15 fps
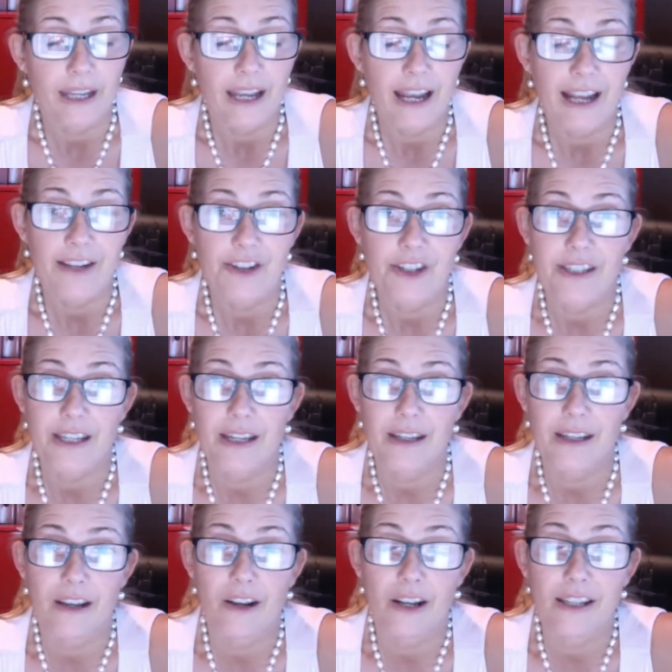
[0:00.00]
and she said,
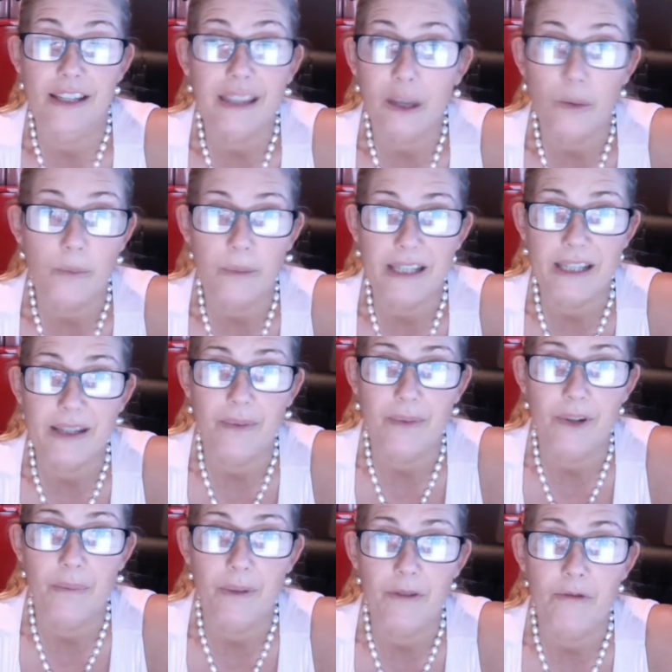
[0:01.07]
and I said that would be something
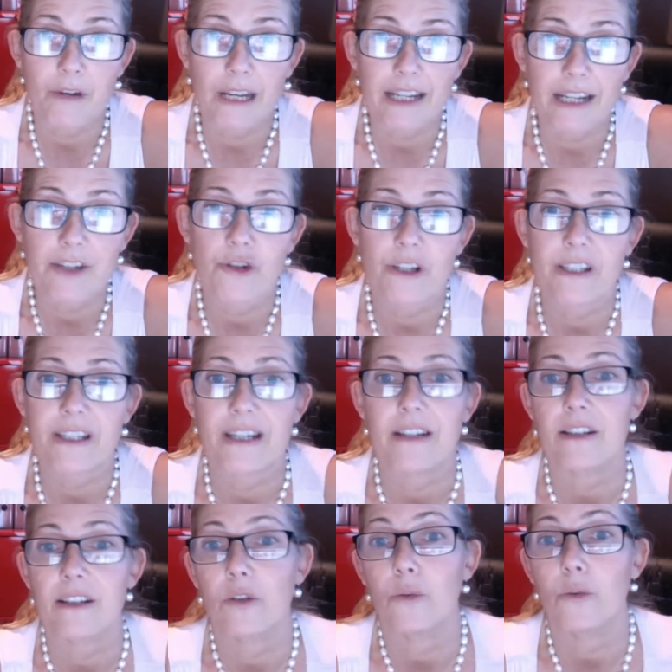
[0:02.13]
I'd be really interesting
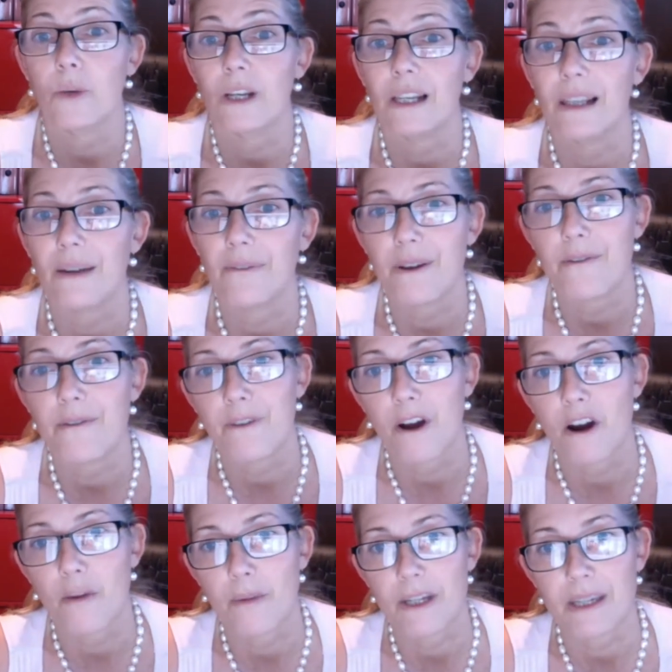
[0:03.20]
because I thought what a lovely
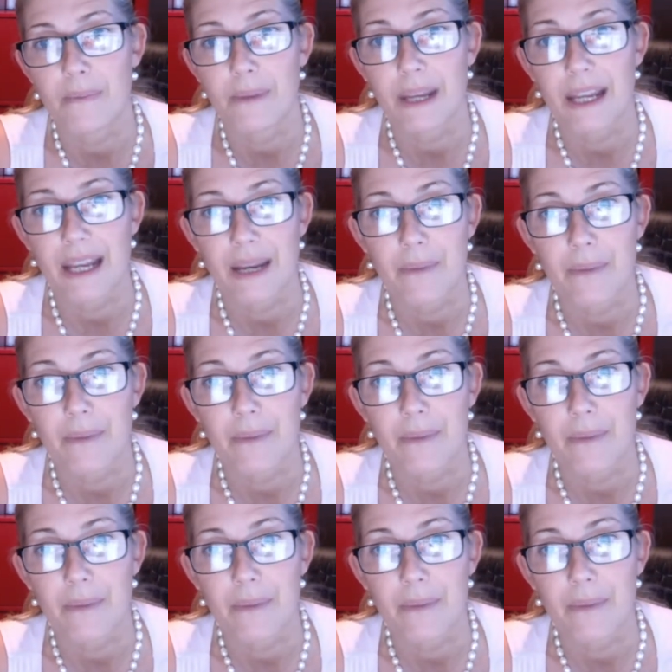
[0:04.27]
environment to be in.